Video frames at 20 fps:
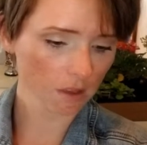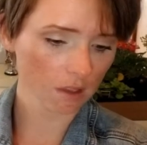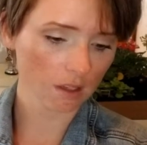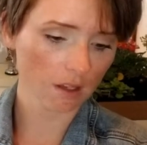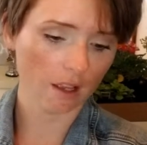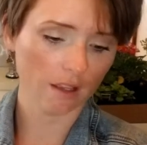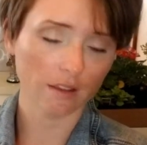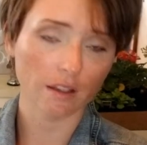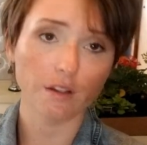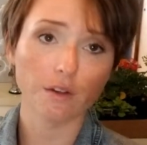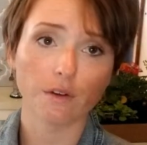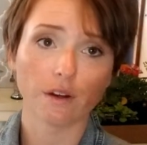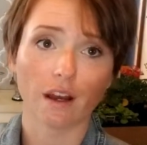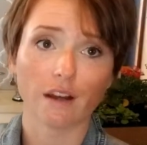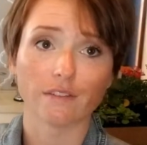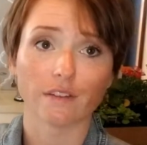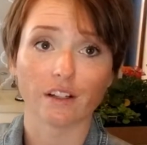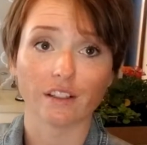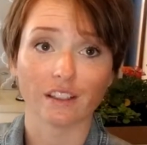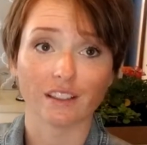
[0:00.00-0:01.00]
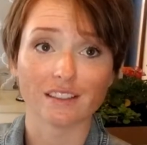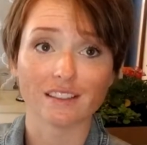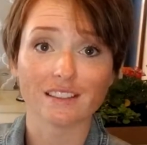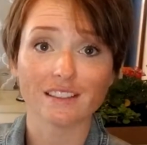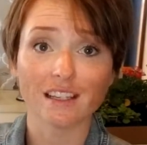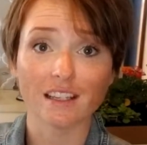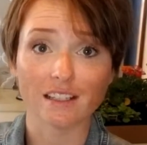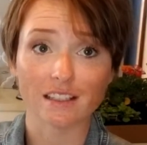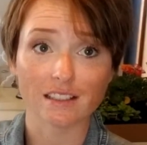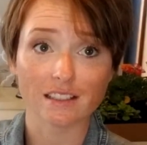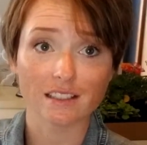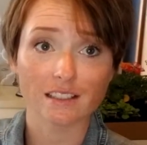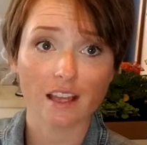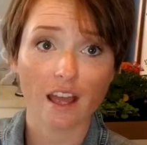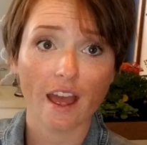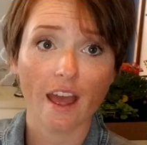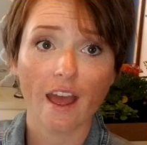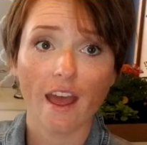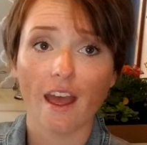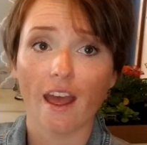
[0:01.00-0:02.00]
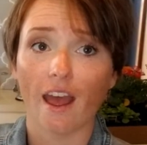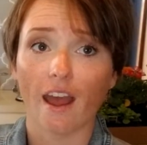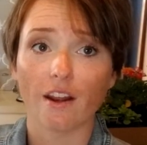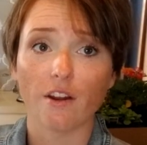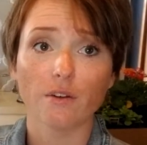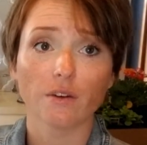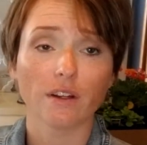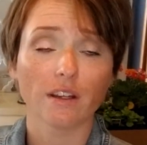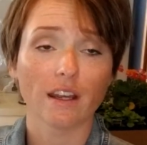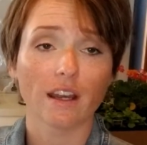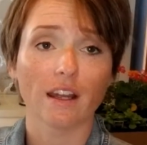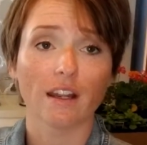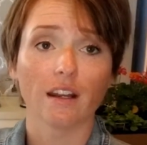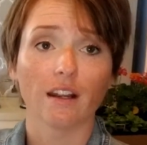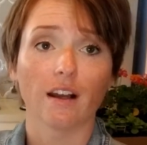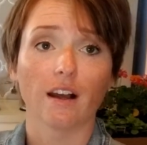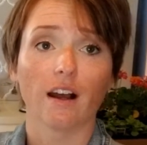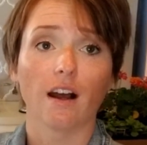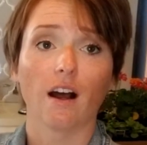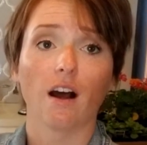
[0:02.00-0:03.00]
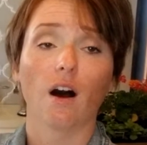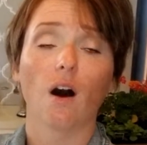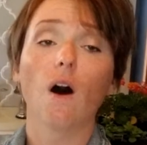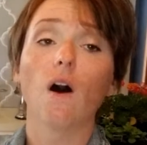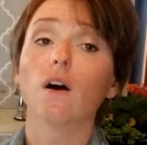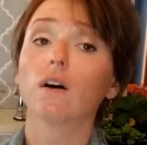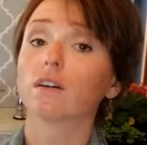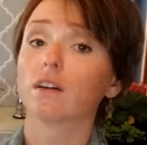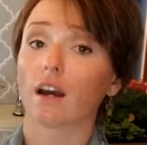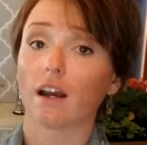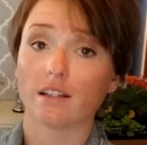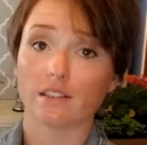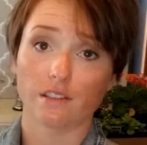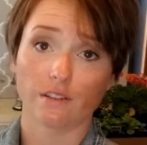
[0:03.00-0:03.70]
And then you have onion seeds, and you can get all kinds